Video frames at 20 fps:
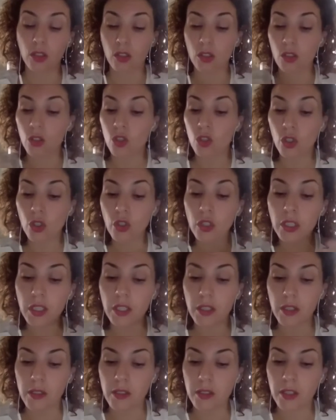
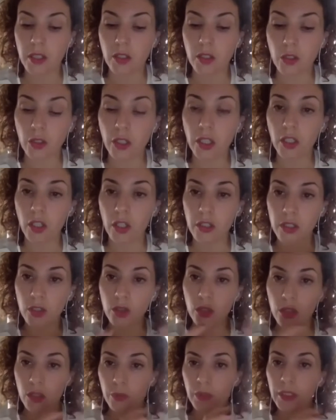journeys
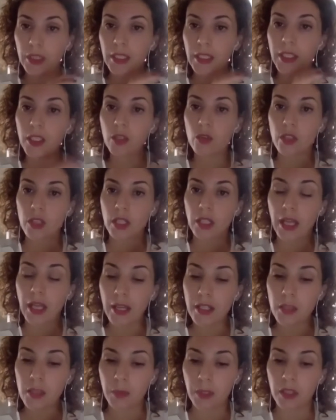constitute a really interesting
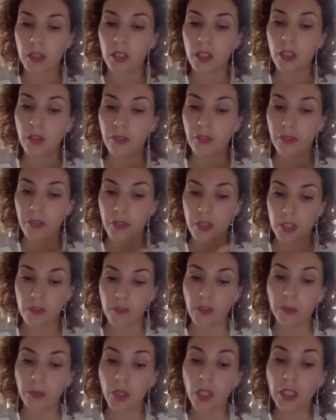aspect of
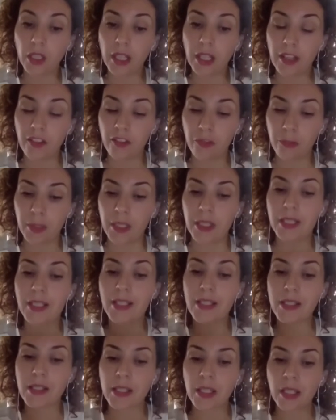this filmed archive
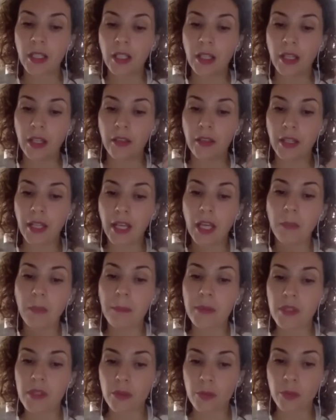because they
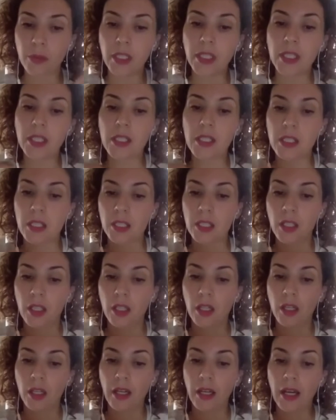help us read
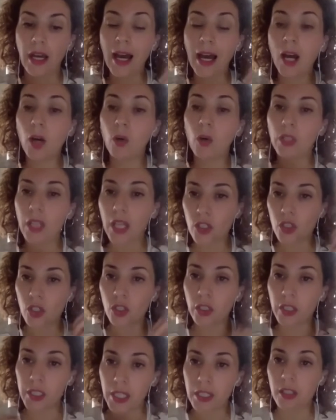how
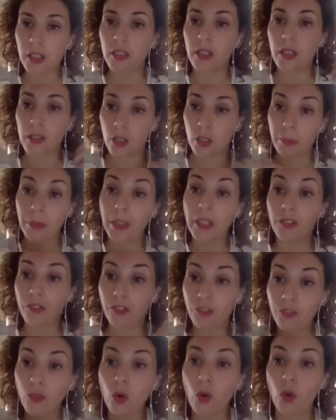national identities are being
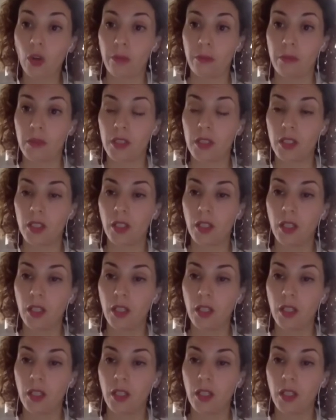formed